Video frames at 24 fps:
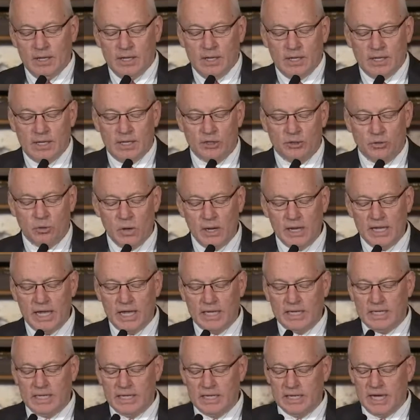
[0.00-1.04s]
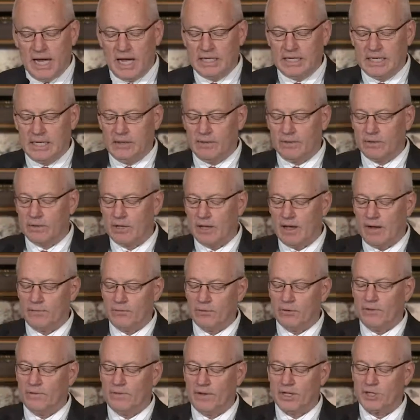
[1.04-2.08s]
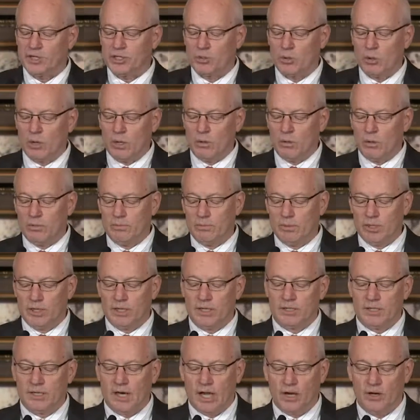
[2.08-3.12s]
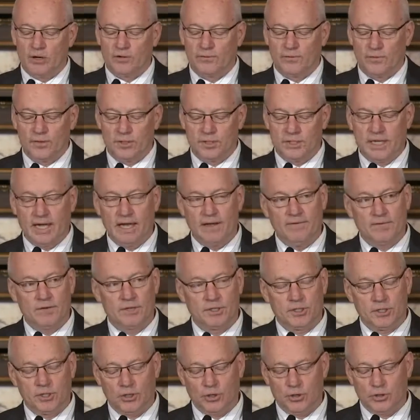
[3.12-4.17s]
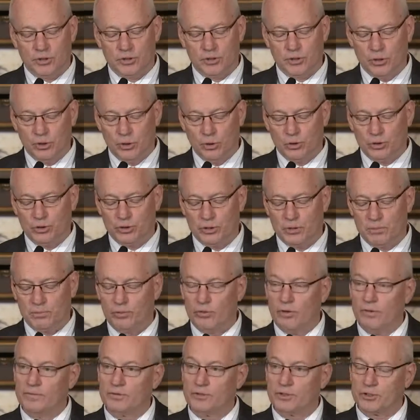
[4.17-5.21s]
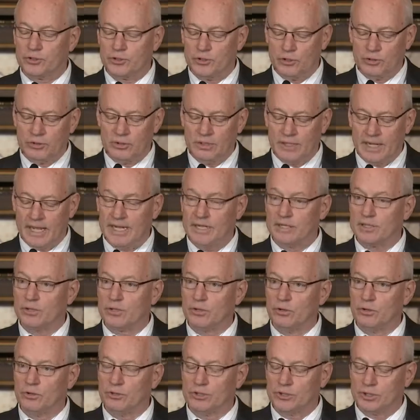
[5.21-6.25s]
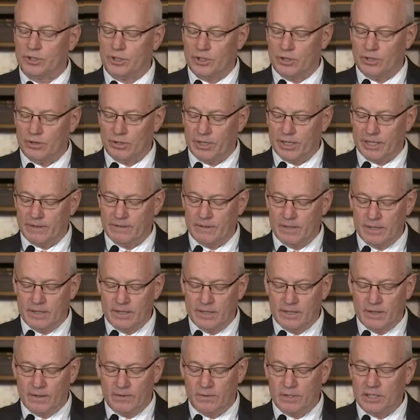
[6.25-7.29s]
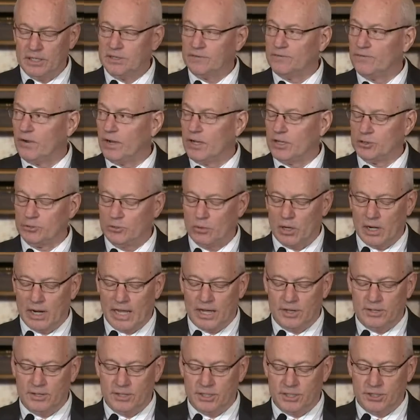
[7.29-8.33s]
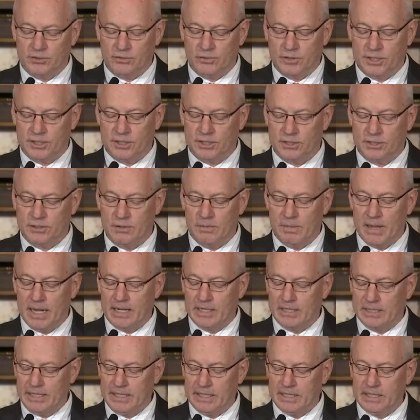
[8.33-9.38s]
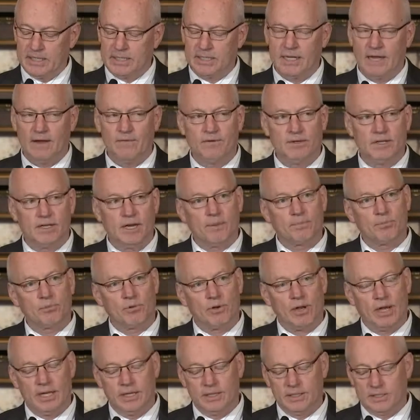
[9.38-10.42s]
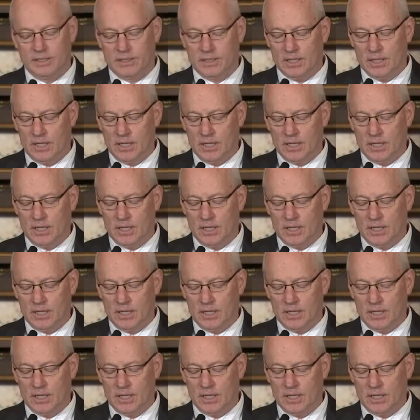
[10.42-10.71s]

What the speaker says: In 2018-19, the governor invests $21 million for safe and secure schools to improve student and school security. These funds will allow districts to make needed safety upgrades